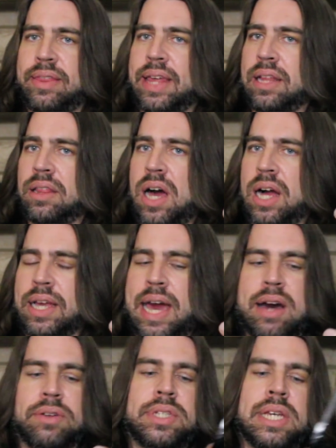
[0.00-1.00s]
They lock
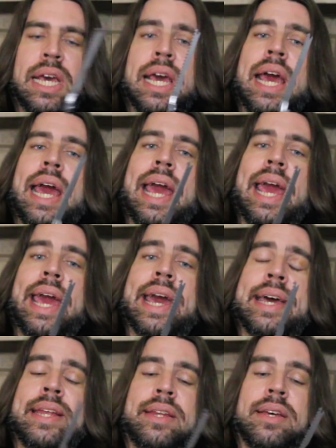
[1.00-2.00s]
out,
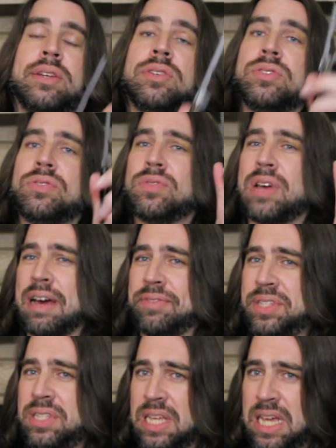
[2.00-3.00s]
and I've
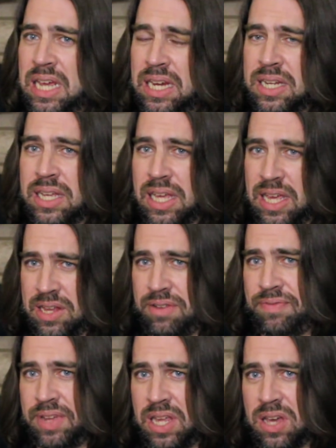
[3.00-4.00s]
seen in a
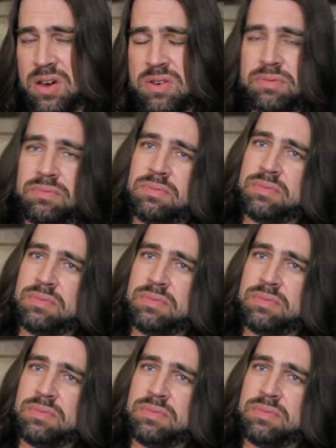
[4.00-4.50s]
video